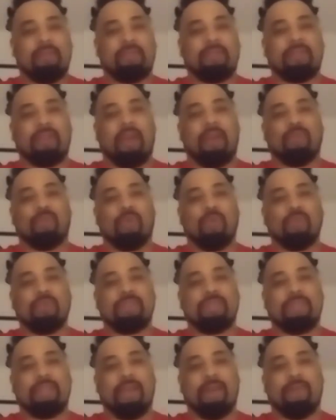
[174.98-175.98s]
Jay
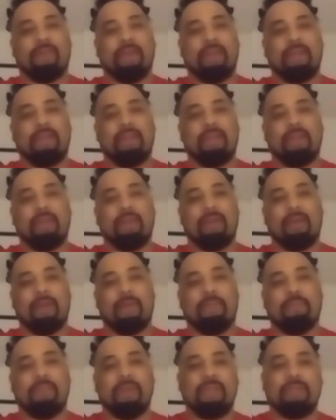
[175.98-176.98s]
Roos Theory,
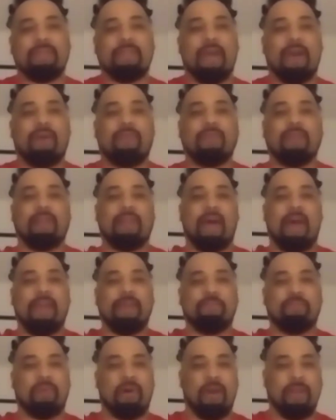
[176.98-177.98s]
beat down the
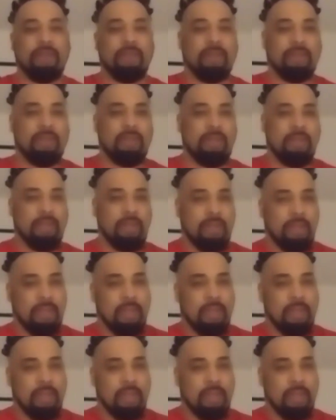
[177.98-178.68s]
like button,